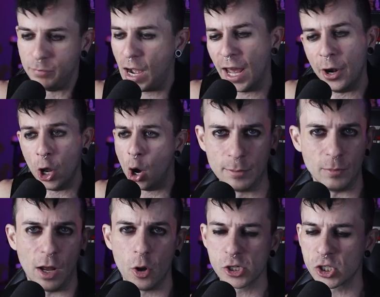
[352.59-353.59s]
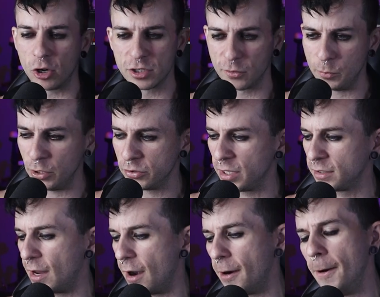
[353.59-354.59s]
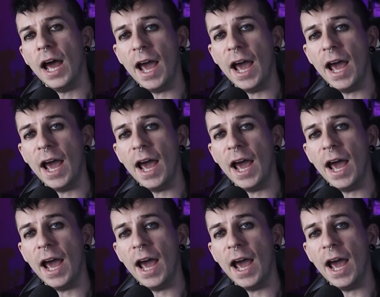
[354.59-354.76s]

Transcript: I don't know, all sorts of music there.